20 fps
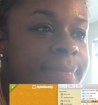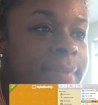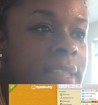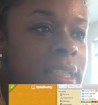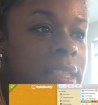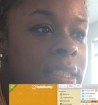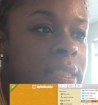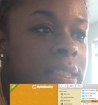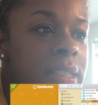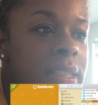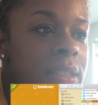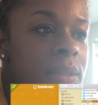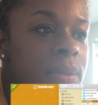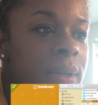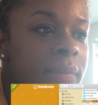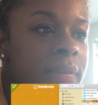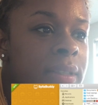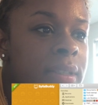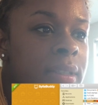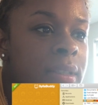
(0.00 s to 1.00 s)
let's see, you
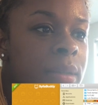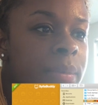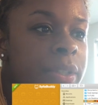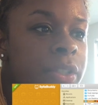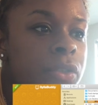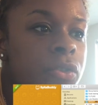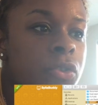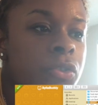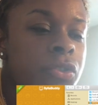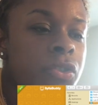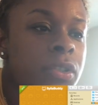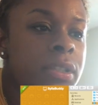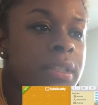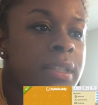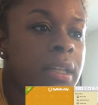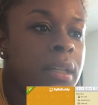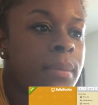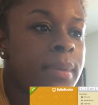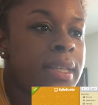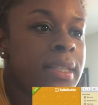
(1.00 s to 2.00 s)
have a syllabus. You choose your
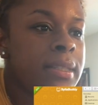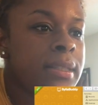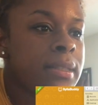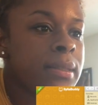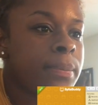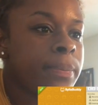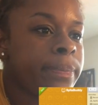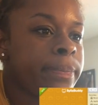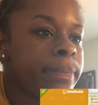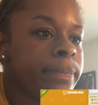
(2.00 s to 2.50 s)
syllabus.